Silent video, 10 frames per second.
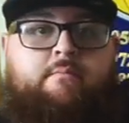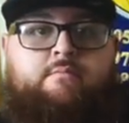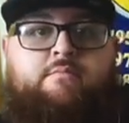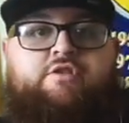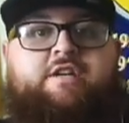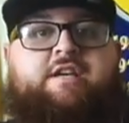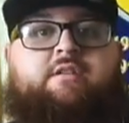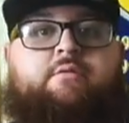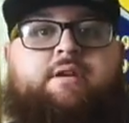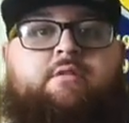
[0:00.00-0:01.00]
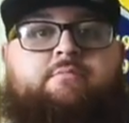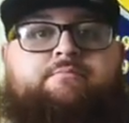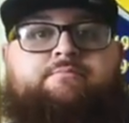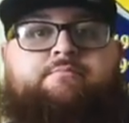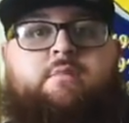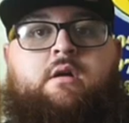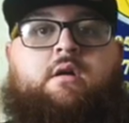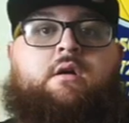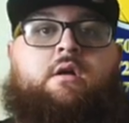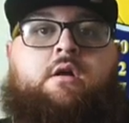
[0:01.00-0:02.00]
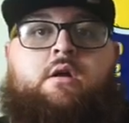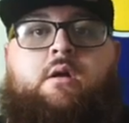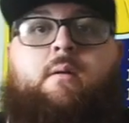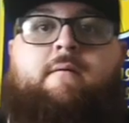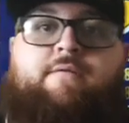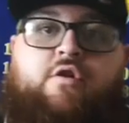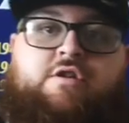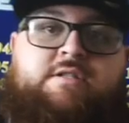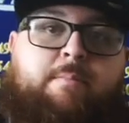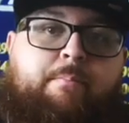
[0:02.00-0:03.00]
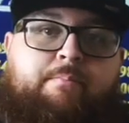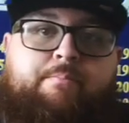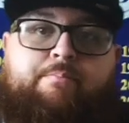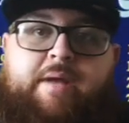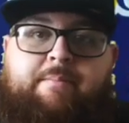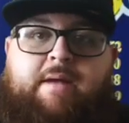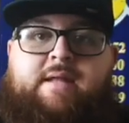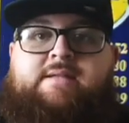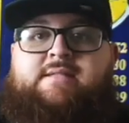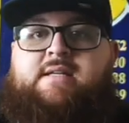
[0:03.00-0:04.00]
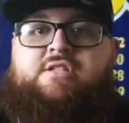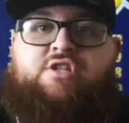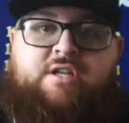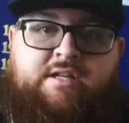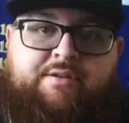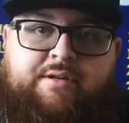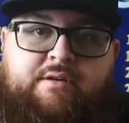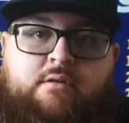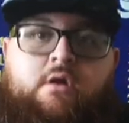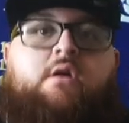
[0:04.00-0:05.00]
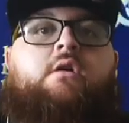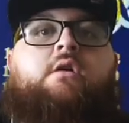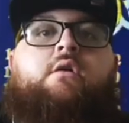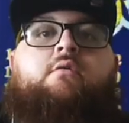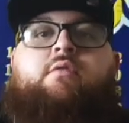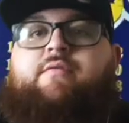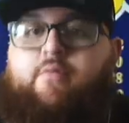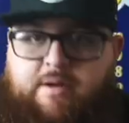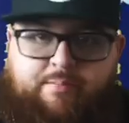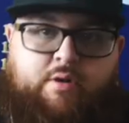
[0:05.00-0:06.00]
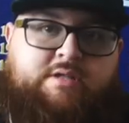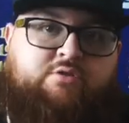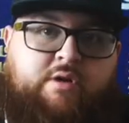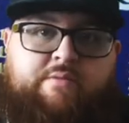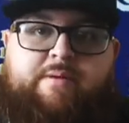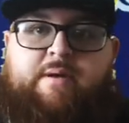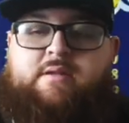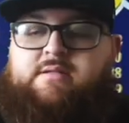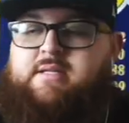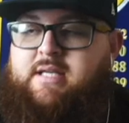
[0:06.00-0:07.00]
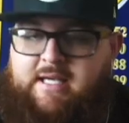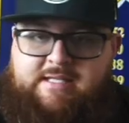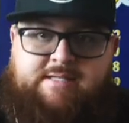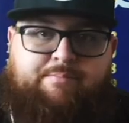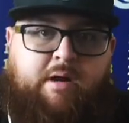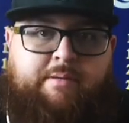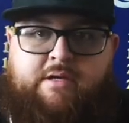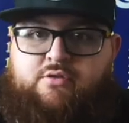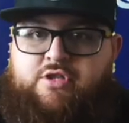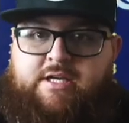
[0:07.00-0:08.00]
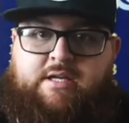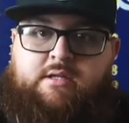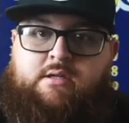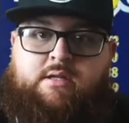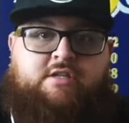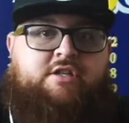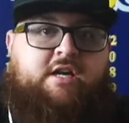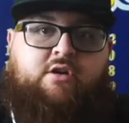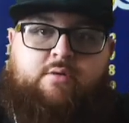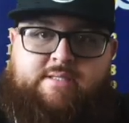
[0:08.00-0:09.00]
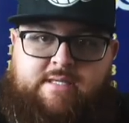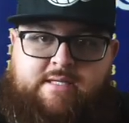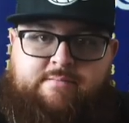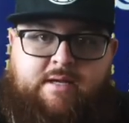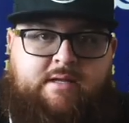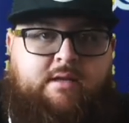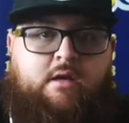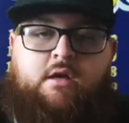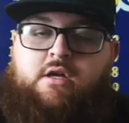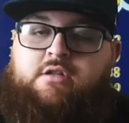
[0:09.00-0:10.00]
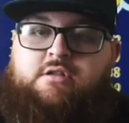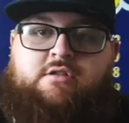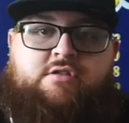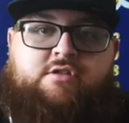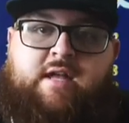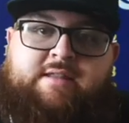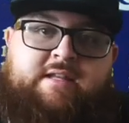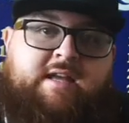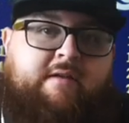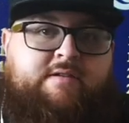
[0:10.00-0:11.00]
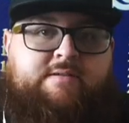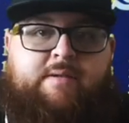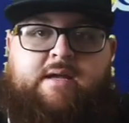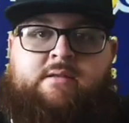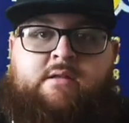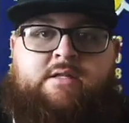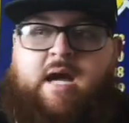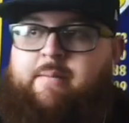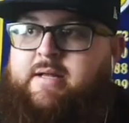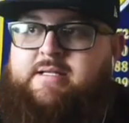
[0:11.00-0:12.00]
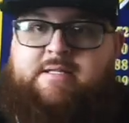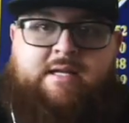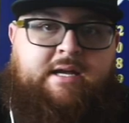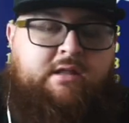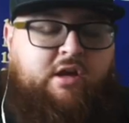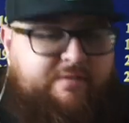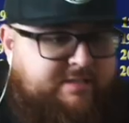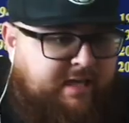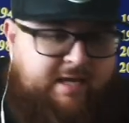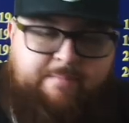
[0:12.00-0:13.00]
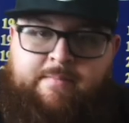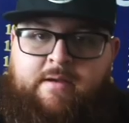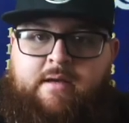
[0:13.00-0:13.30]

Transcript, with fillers: Shaquille O'Neal. First big man since Shaquille O'Neal with 40 points, 20 rebounds. Easy. Barbecue chicken, like Shaq always says, man. Anthony Davis, man, dominate tonight. Love his game.